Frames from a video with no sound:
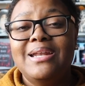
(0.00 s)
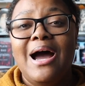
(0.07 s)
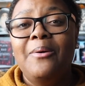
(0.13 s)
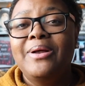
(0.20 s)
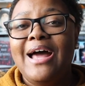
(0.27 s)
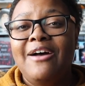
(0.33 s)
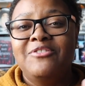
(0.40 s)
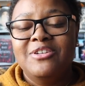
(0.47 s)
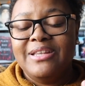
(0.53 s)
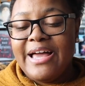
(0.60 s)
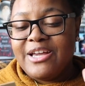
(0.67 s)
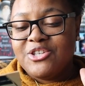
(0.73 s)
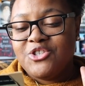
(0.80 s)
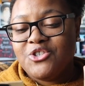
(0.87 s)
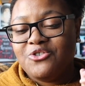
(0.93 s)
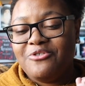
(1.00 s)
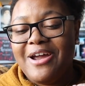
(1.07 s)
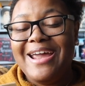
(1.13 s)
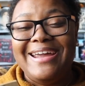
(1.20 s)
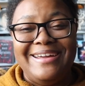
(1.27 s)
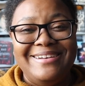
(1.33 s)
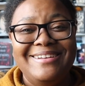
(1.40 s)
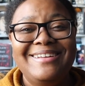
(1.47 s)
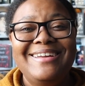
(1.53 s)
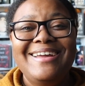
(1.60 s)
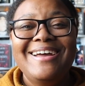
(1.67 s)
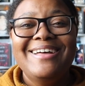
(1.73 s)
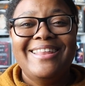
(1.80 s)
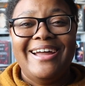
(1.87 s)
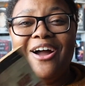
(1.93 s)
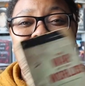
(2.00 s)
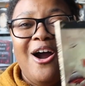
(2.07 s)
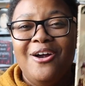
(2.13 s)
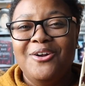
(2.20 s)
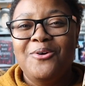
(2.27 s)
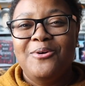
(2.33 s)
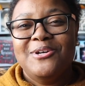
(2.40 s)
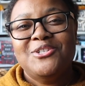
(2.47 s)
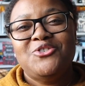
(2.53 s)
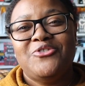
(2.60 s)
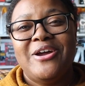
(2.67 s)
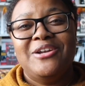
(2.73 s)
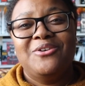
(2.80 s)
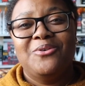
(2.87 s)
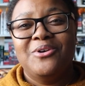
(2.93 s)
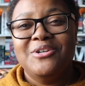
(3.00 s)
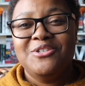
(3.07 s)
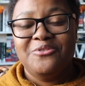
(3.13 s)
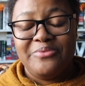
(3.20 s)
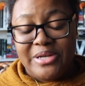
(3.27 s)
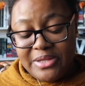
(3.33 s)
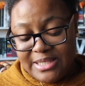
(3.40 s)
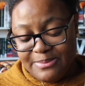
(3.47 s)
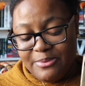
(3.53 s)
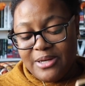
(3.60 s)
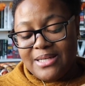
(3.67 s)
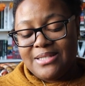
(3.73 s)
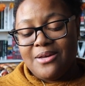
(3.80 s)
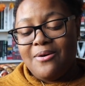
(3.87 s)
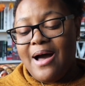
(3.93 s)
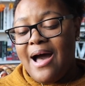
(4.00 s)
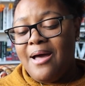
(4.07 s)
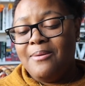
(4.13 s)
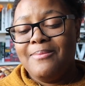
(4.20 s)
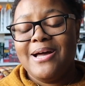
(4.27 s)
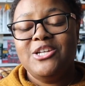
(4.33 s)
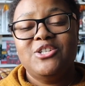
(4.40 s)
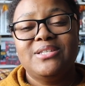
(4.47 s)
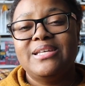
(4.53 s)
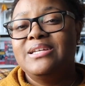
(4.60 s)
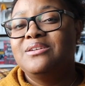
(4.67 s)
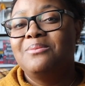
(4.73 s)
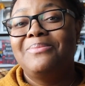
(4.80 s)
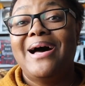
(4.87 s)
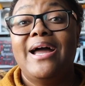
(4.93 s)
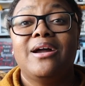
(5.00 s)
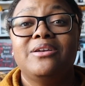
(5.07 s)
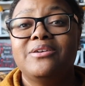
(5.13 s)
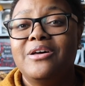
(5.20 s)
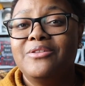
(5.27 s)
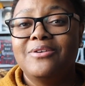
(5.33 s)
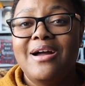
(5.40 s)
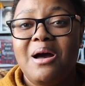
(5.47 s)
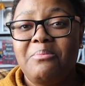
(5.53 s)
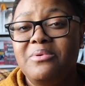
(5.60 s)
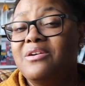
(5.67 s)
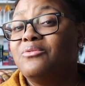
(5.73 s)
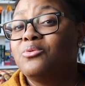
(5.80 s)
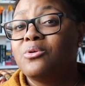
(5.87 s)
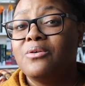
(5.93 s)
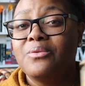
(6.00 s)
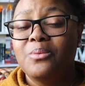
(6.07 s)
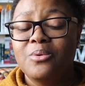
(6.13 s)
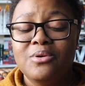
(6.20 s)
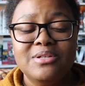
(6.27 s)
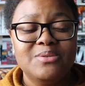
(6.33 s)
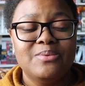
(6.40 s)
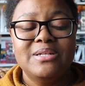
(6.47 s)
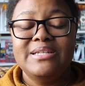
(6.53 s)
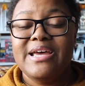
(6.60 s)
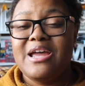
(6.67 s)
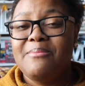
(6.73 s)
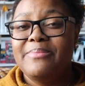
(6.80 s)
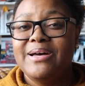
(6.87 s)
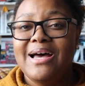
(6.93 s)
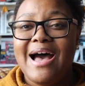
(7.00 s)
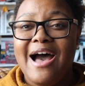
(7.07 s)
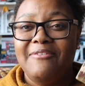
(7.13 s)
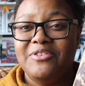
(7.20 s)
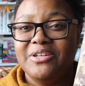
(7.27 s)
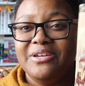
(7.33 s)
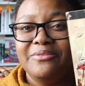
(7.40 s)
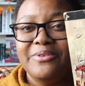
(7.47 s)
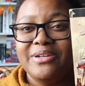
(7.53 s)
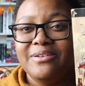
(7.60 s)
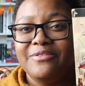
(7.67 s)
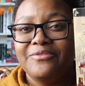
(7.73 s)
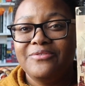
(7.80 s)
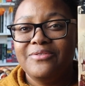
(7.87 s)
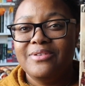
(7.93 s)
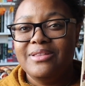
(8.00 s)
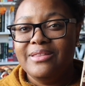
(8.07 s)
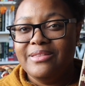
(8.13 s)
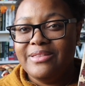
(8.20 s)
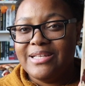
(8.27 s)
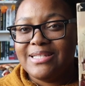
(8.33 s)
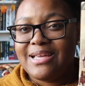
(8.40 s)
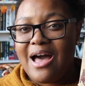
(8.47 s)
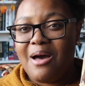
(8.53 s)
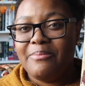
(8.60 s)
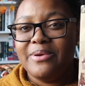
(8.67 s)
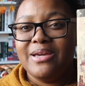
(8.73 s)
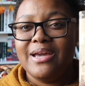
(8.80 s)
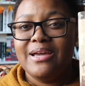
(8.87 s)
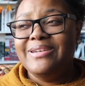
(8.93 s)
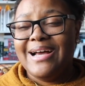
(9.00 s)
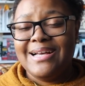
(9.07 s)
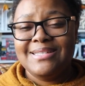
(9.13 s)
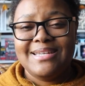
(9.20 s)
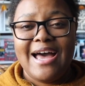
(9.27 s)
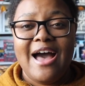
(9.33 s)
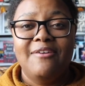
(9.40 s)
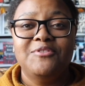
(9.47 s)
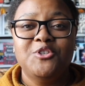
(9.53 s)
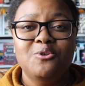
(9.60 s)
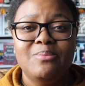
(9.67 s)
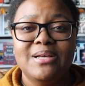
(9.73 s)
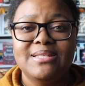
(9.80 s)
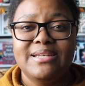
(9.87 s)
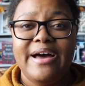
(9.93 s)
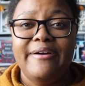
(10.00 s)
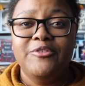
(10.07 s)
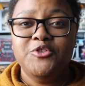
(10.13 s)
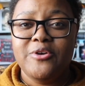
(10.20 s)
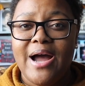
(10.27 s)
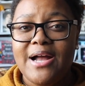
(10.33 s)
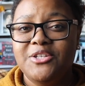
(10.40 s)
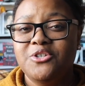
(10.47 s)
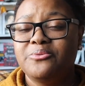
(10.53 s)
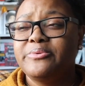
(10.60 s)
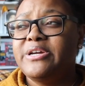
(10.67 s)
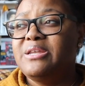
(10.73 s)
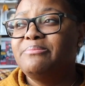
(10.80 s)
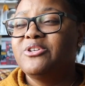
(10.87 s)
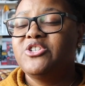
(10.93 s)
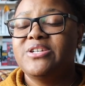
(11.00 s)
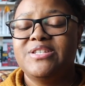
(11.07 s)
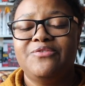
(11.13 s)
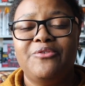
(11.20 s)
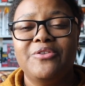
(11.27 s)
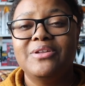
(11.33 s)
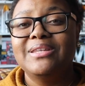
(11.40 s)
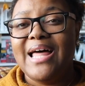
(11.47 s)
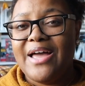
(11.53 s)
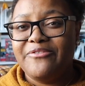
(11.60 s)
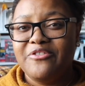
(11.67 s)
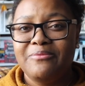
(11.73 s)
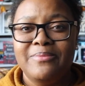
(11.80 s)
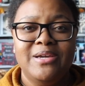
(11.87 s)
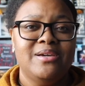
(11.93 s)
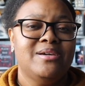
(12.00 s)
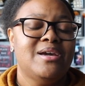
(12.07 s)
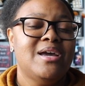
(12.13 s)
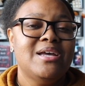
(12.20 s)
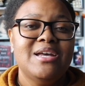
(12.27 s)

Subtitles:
I would have to like strain, like hardcore strain in order to read this book. So I might just end up buying another copy of War of the Worlds one day, but I have to get rid of this copy. And next I have 2 books that I've tried to read, but just for the life of me